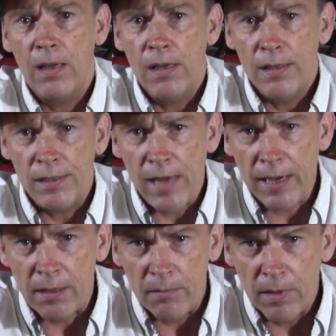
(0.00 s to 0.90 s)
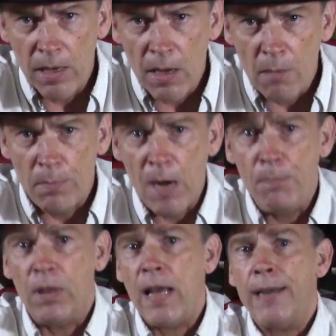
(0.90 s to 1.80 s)
Second,
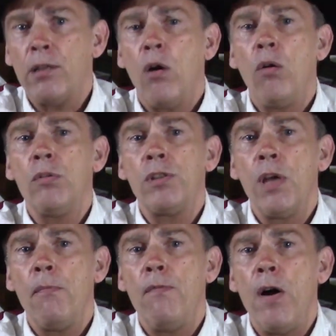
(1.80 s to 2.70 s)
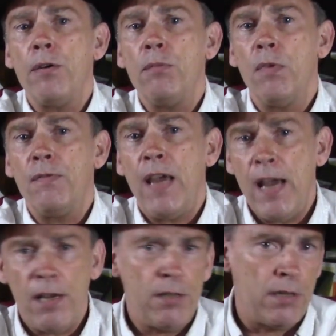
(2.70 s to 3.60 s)
People like to hold some volume of
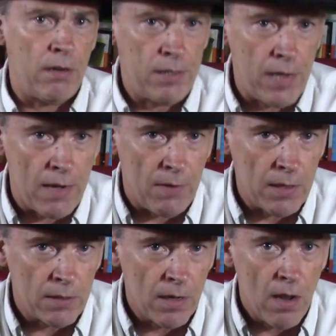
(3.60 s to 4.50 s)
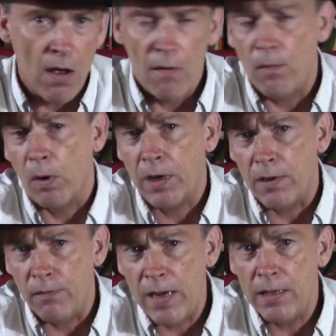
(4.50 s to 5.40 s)
cash in their savings for
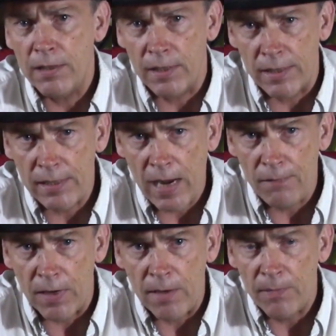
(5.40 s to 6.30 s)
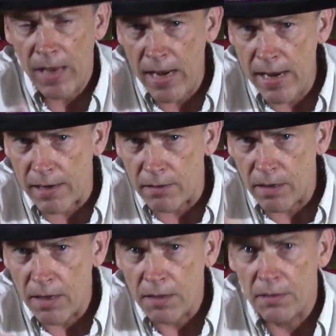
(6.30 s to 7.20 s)
convenience and safety, and
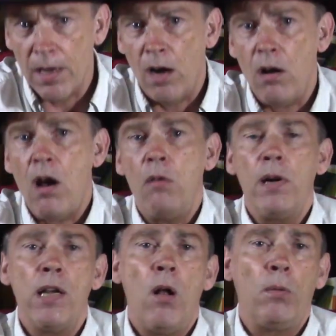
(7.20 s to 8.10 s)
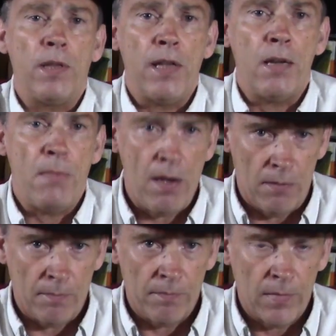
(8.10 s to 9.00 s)
they are already holding that
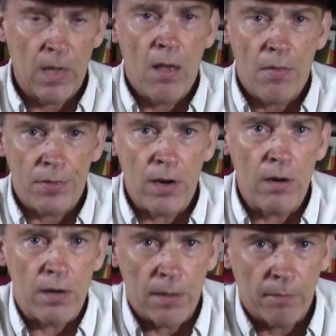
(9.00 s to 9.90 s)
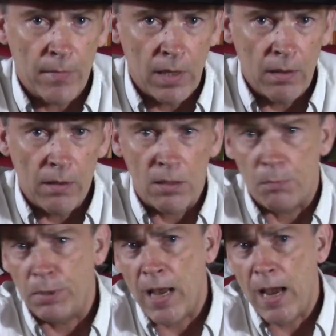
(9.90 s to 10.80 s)
amount. Third, the
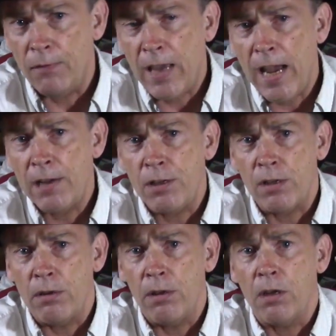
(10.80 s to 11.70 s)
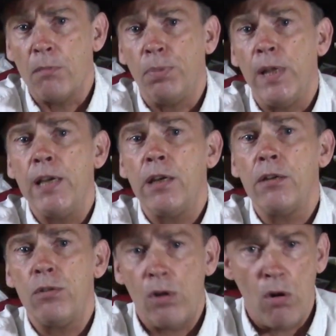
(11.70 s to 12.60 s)
supply of cash is under the complete
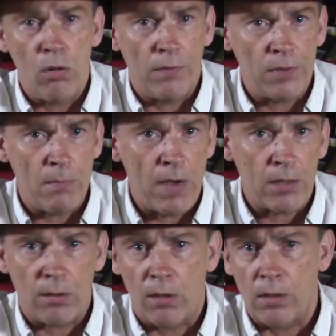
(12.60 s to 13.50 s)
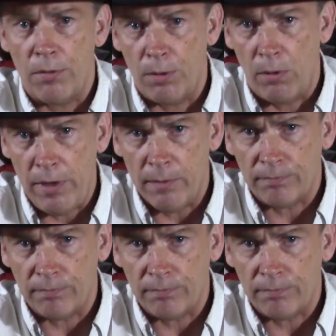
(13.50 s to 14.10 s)
control of some external authority.